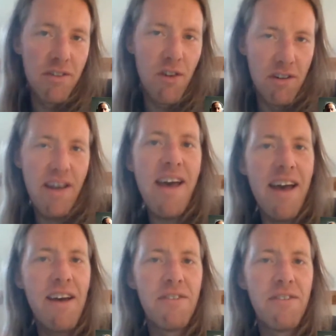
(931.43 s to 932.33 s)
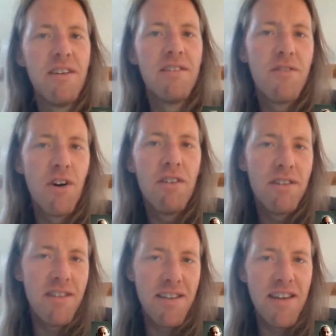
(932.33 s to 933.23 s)
because you've got air, haven't you?
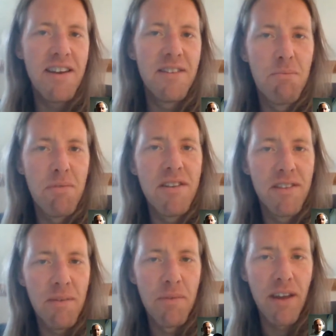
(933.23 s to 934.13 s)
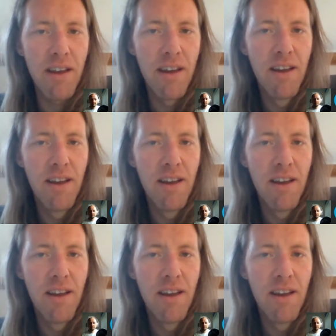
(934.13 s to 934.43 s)
They need to breathe something.